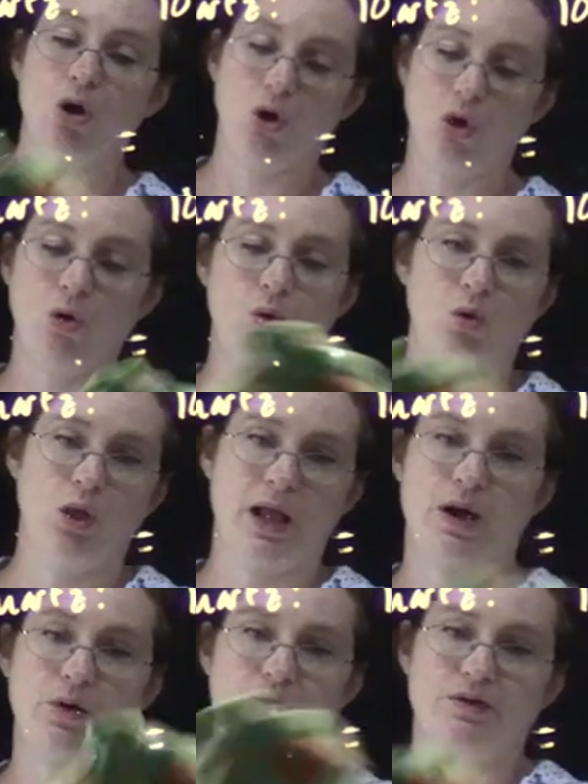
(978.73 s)
a hole
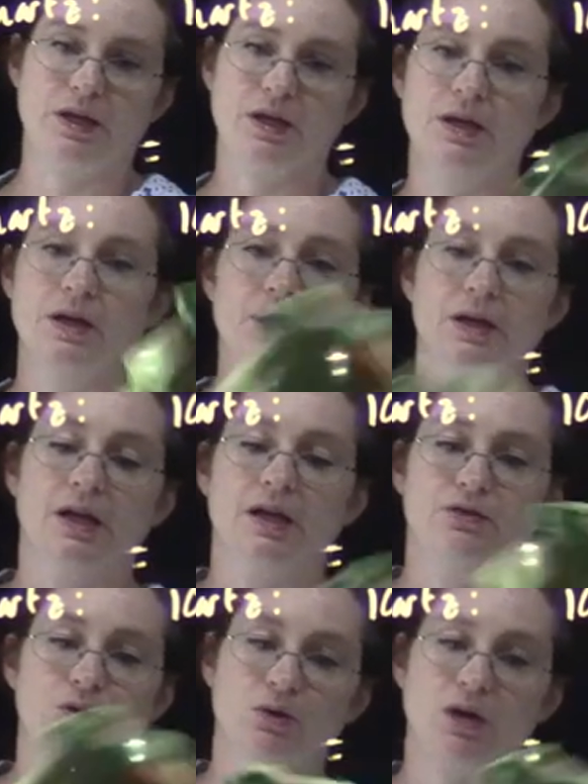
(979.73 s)
out of it.
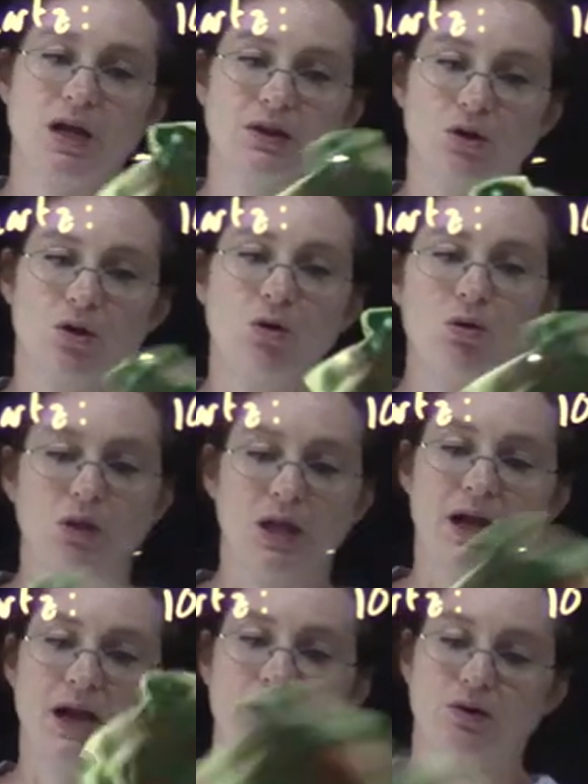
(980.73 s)
If you cut the hole
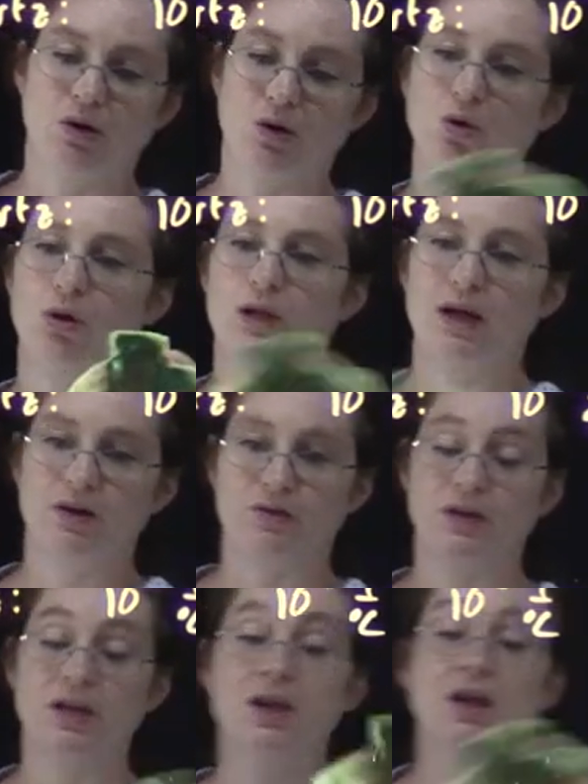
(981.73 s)
out a hole out of
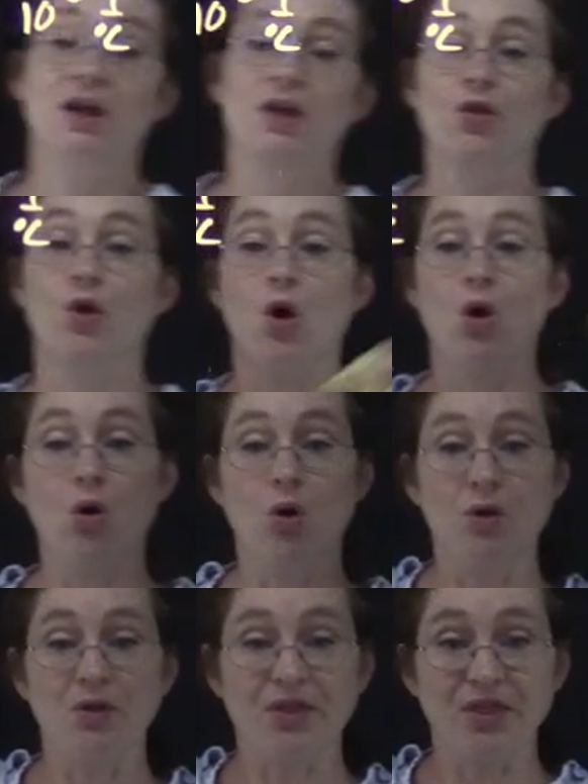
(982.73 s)
it, the
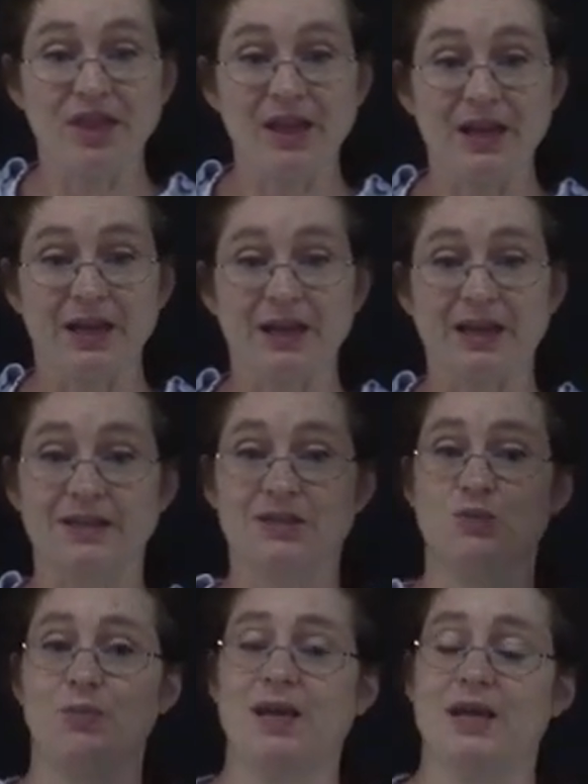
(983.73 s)
whole thing
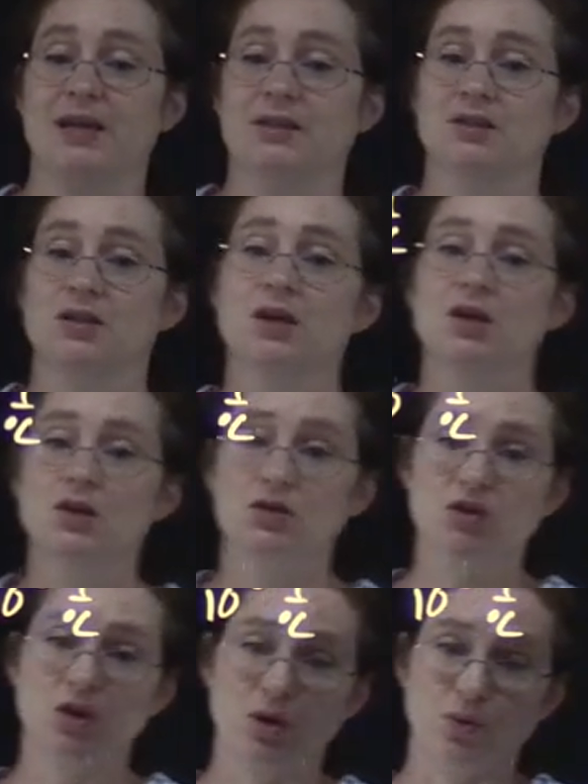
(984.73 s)
expands.
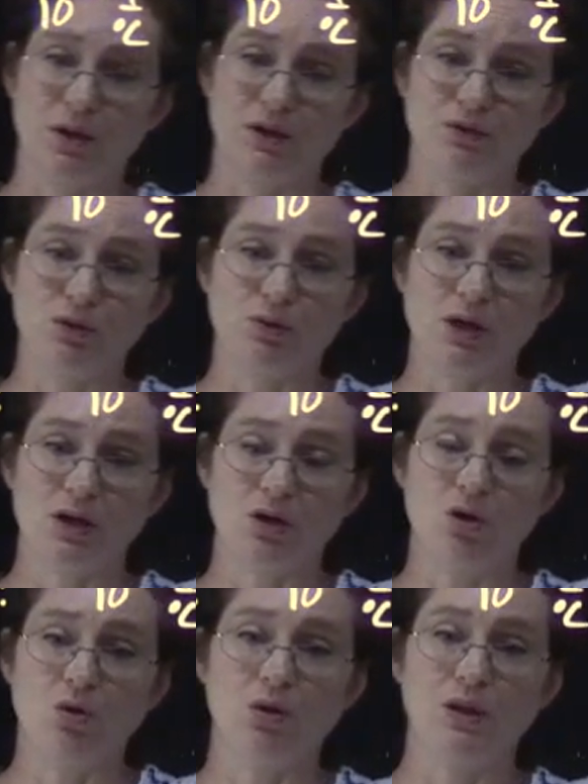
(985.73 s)
So if you cut a
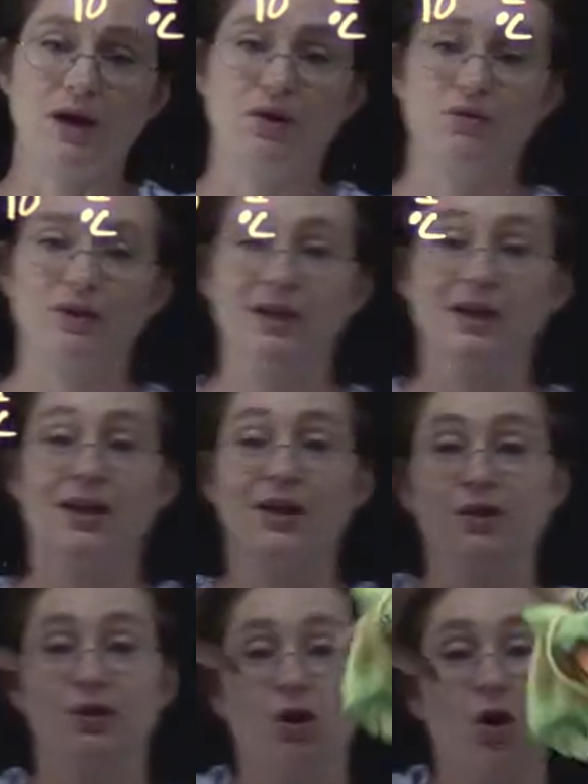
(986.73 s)
hole out of it, the